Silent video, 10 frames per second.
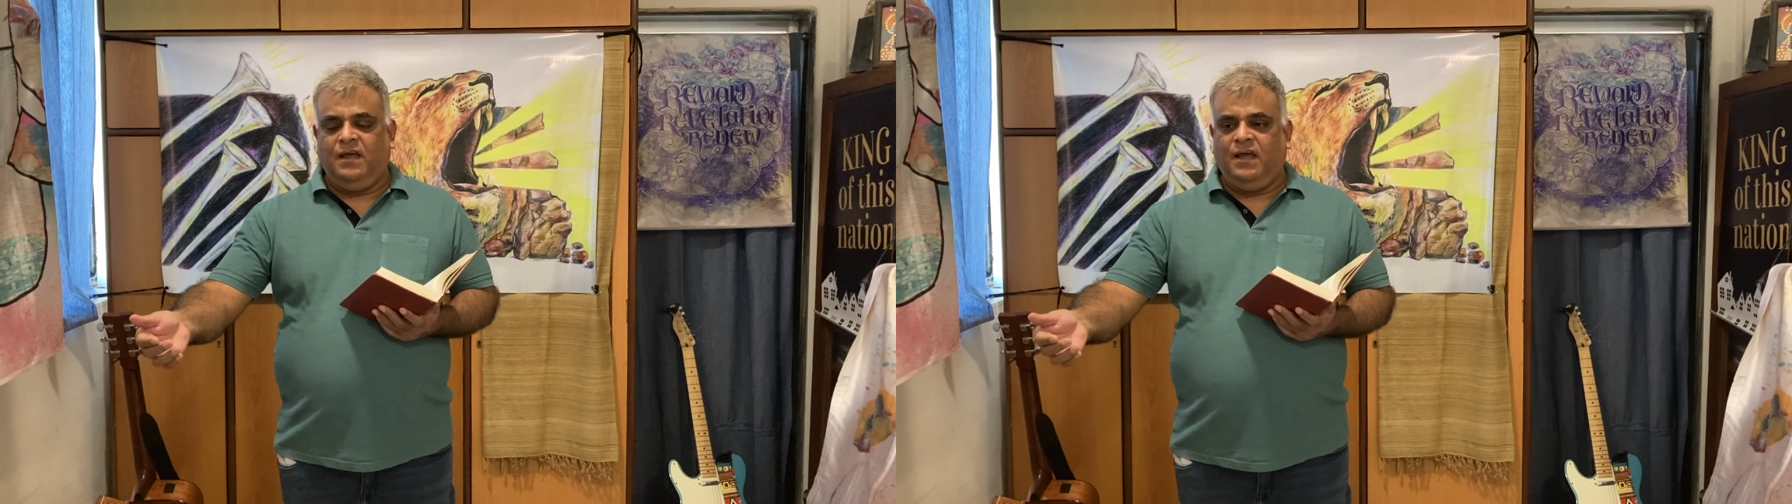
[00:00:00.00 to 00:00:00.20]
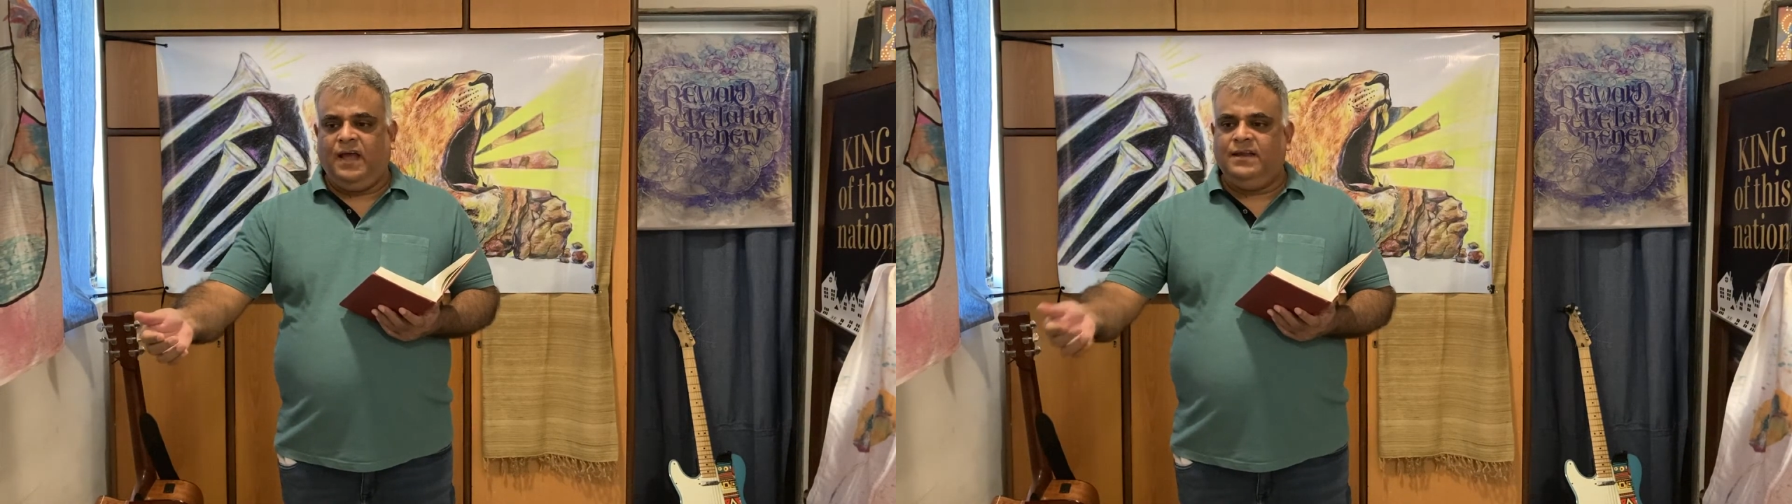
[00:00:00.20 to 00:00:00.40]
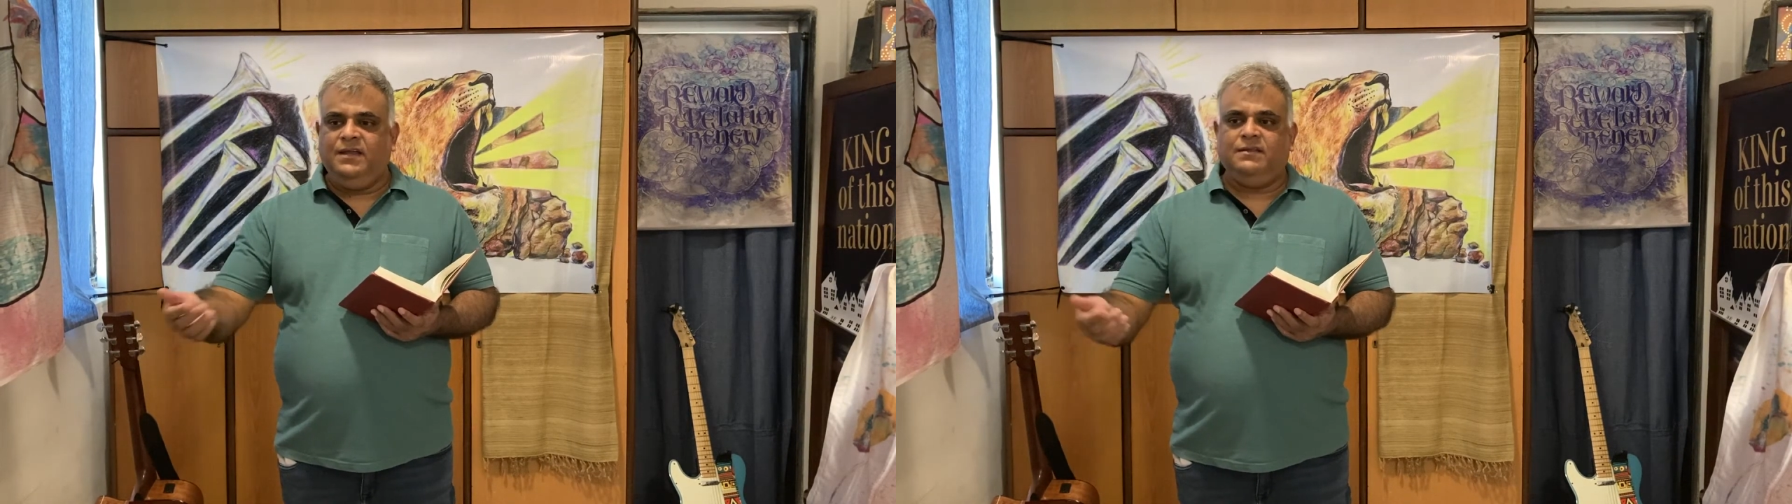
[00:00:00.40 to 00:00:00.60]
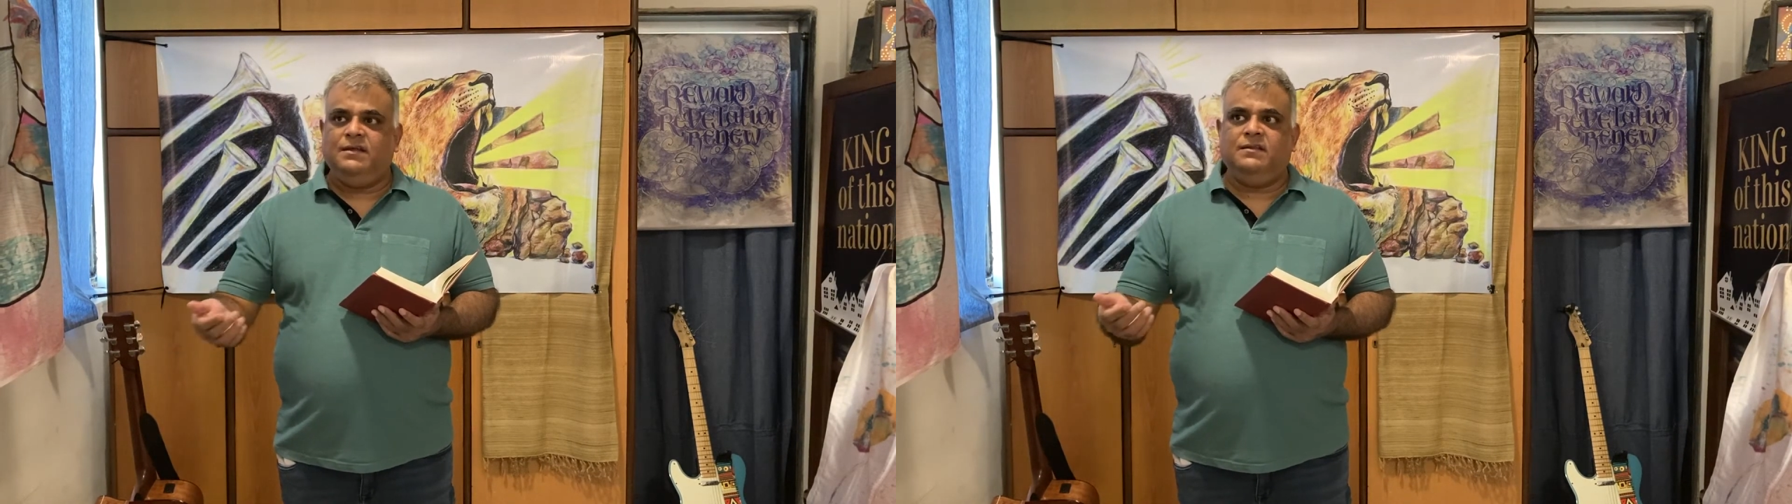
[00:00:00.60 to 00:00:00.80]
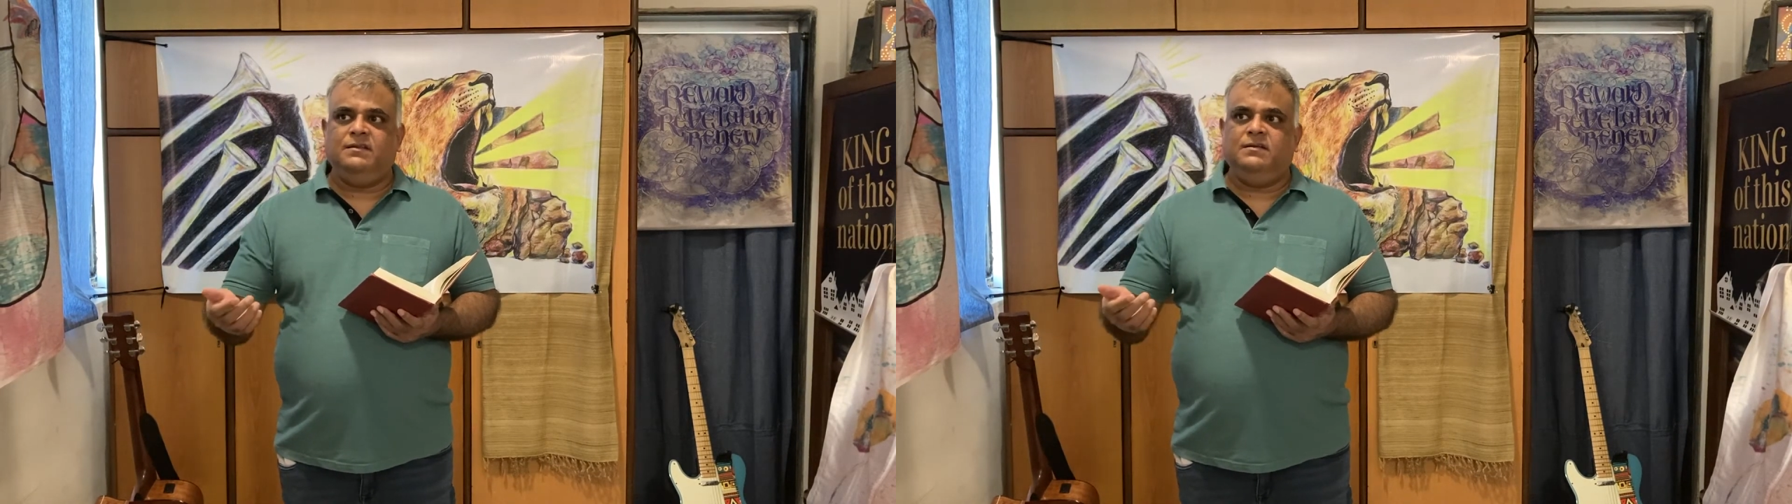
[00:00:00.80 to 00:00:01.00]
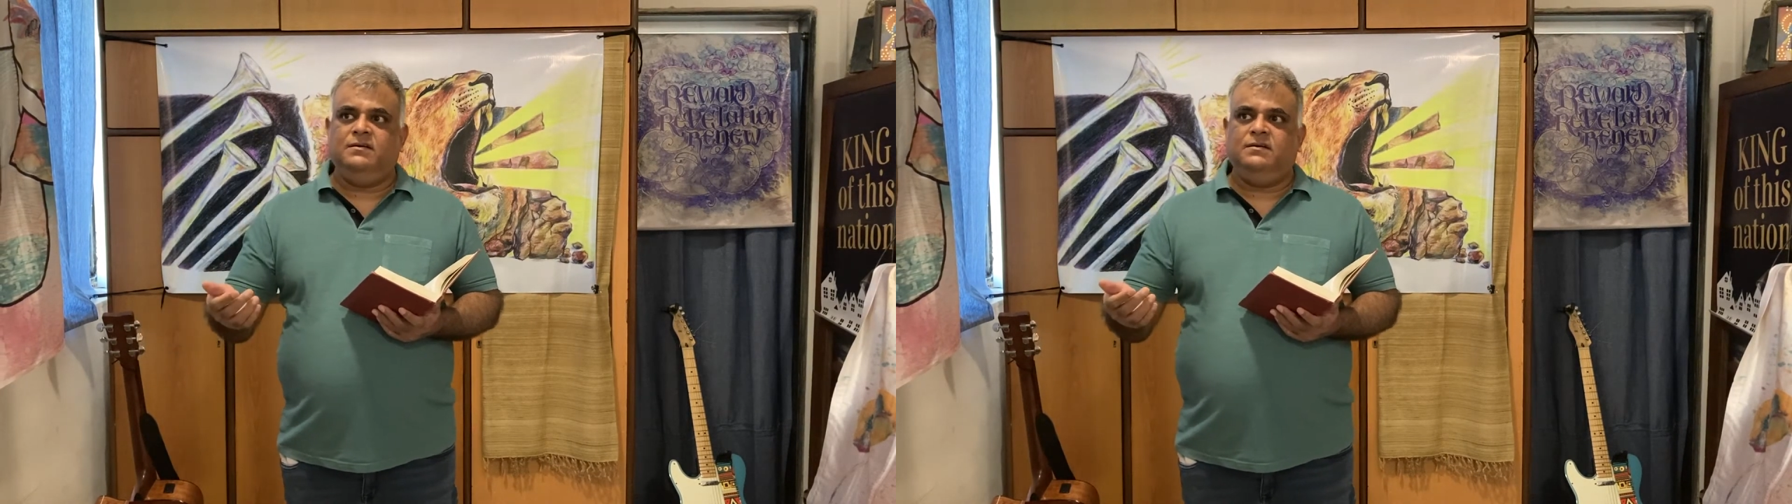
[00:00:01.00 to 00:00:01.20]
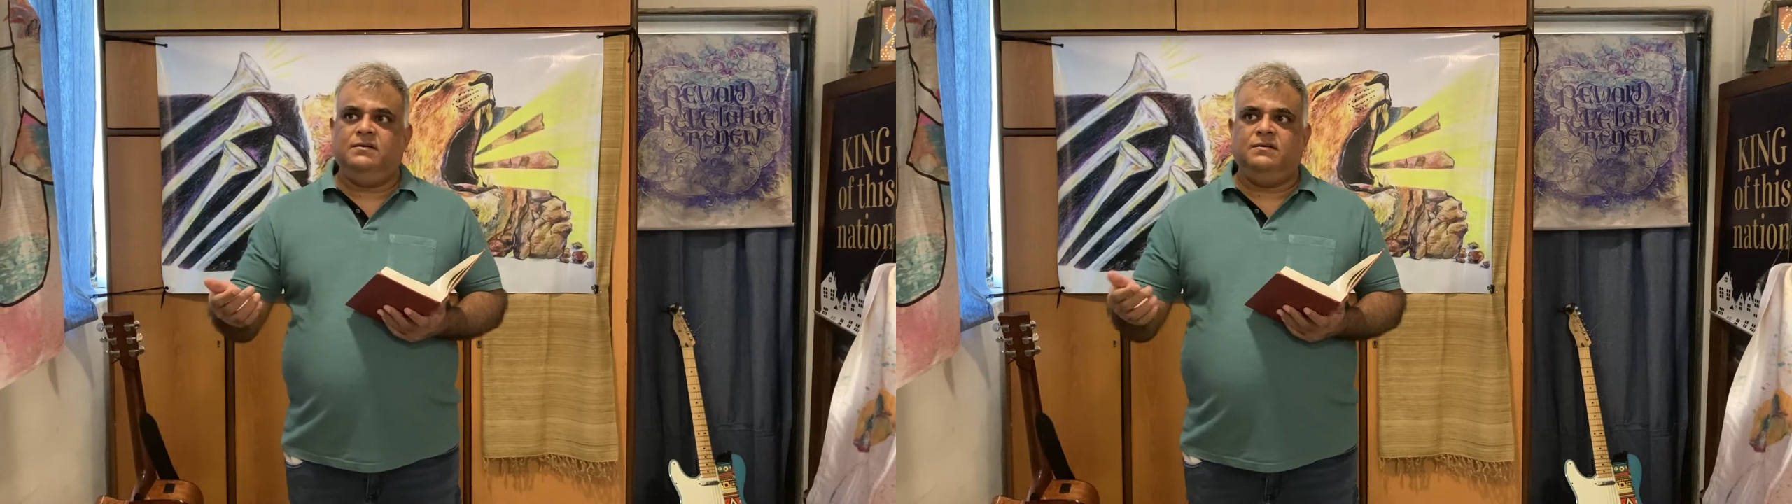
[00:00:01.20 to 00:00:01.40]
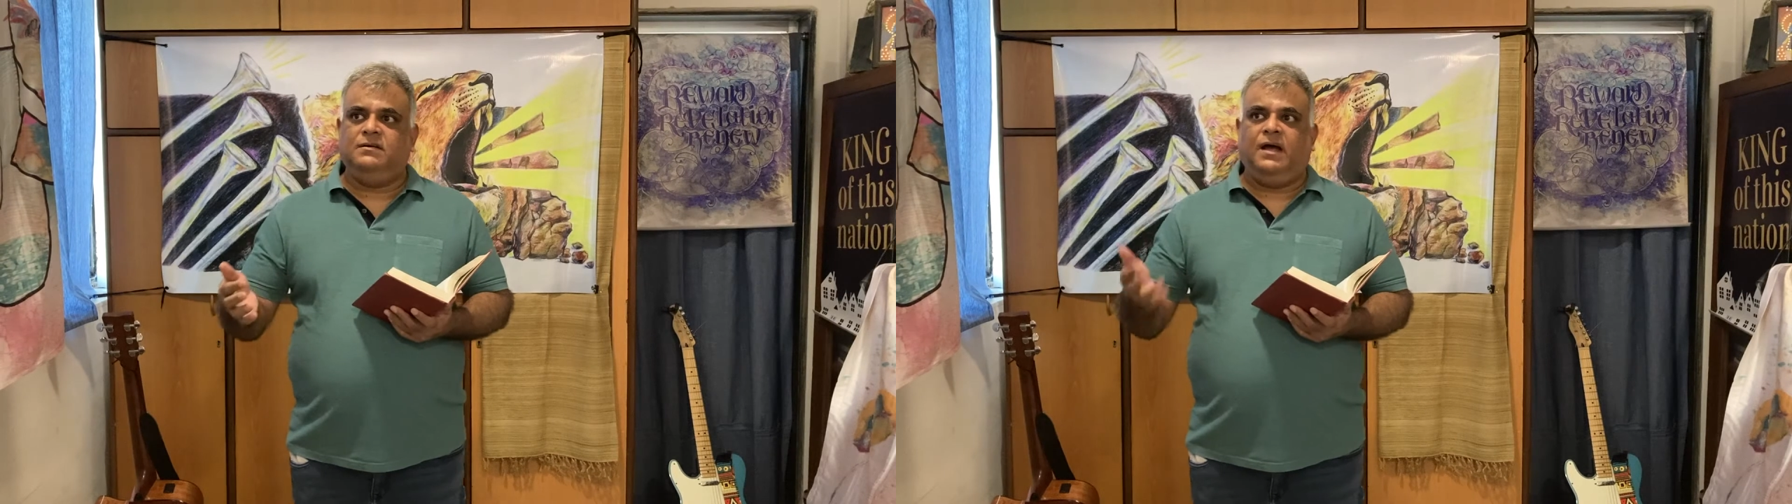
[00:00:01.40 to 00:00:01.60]
And he says,
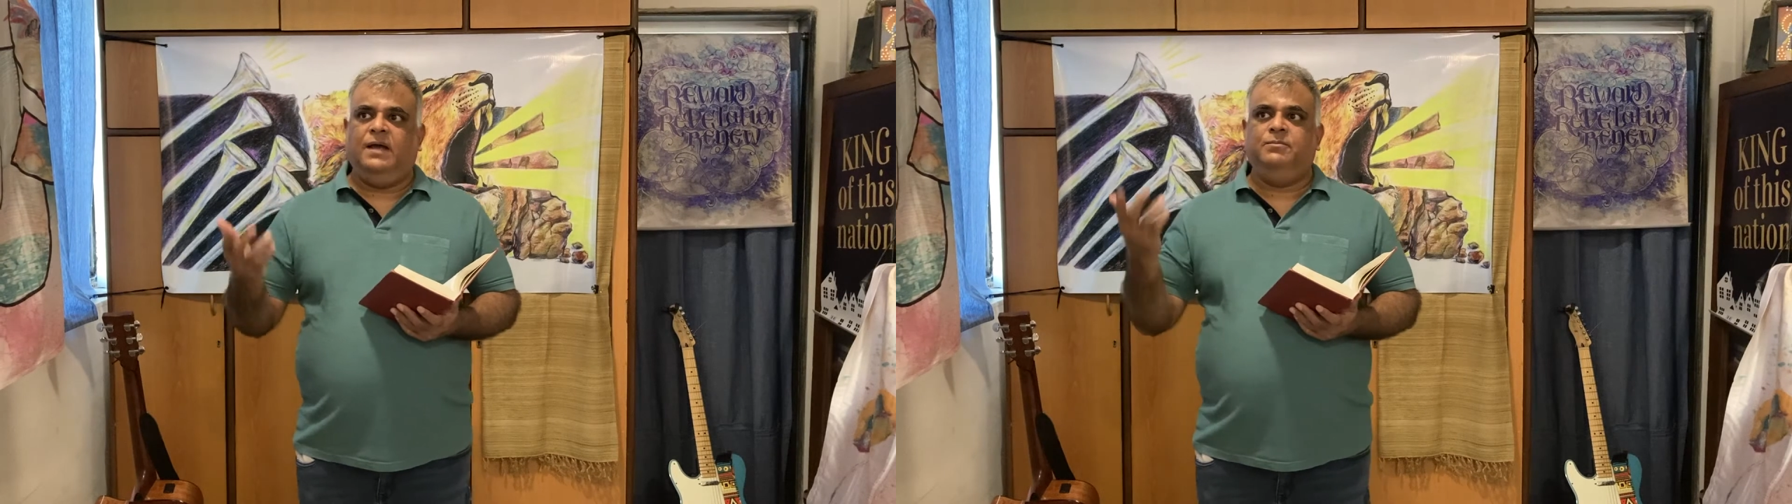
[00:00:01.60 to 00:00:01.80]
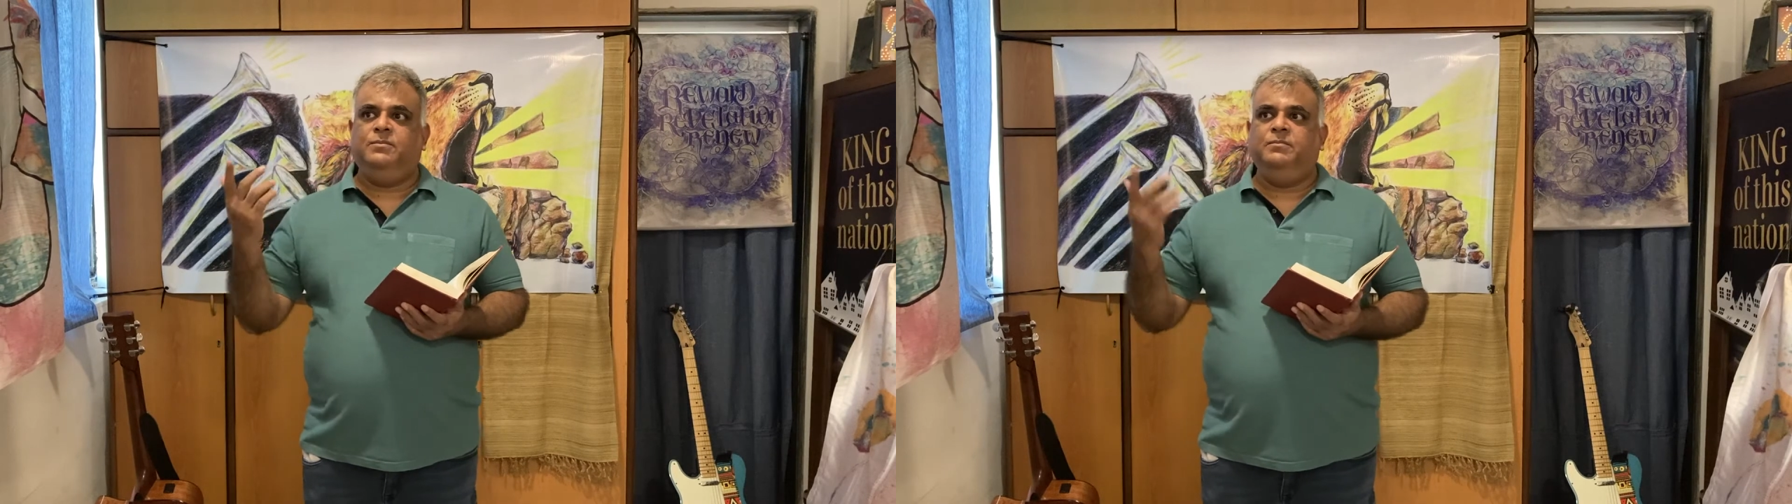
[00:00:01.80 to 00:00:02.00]
I'm